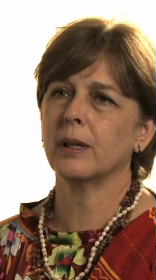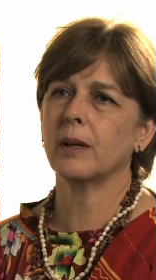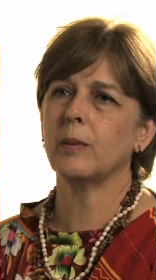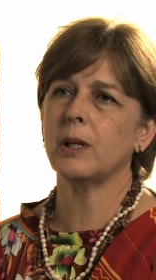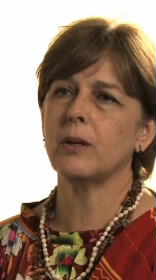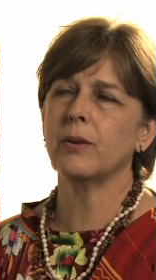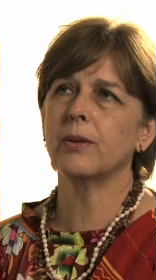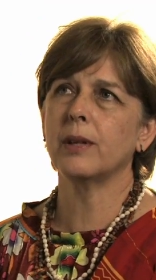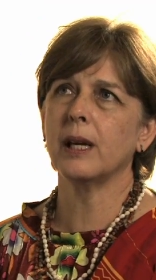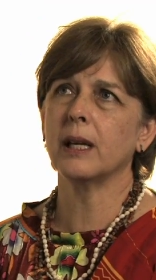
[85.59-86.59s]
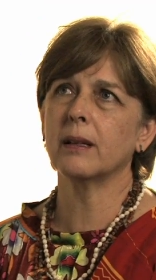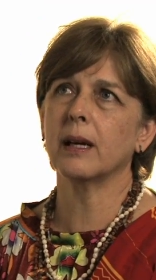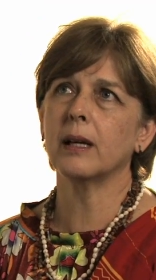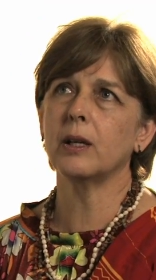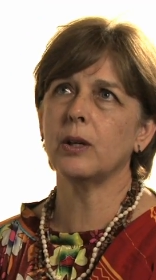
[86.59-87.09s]
I mean, you think
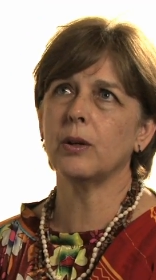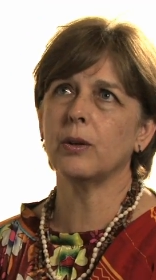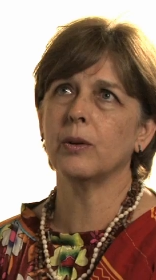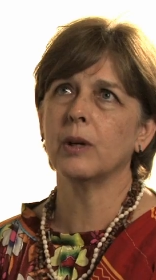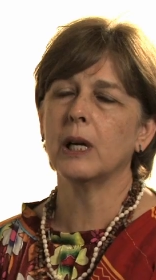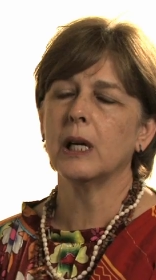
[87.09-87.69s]
that you